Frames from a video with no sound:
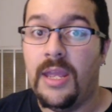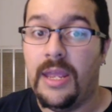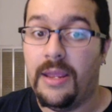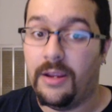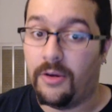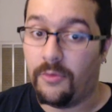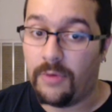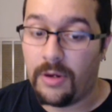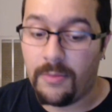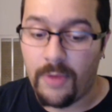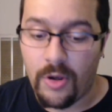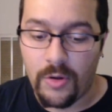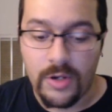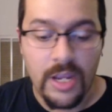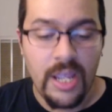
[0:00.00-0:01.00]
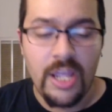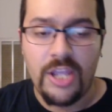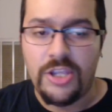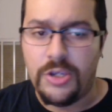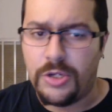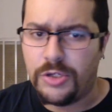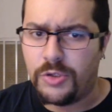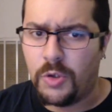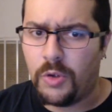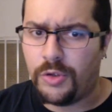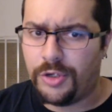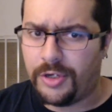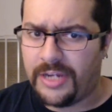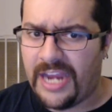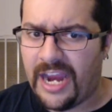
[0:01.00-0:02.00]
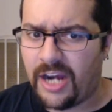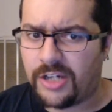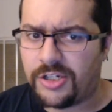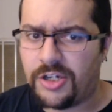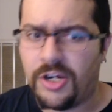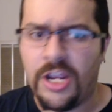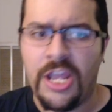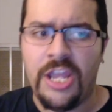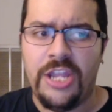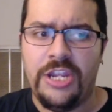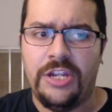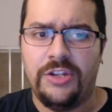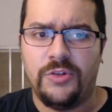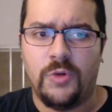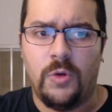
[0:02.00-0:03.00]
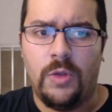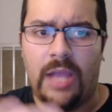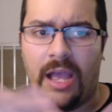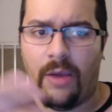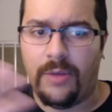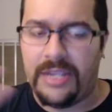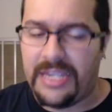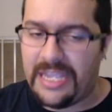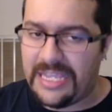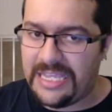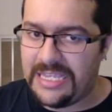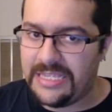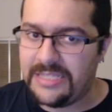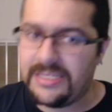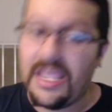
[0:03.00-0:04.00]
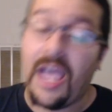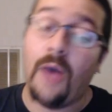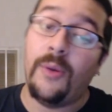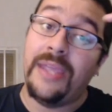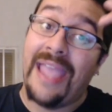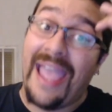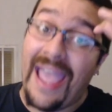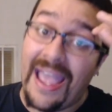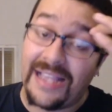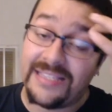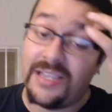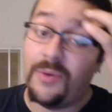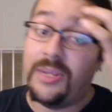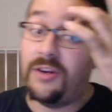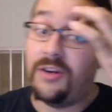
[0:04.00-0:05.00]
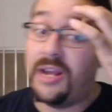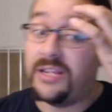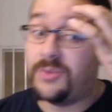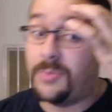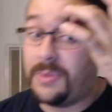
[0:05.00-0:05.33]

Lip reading: In career mode, you control your character, you control how he is, how he acts, how he interacts with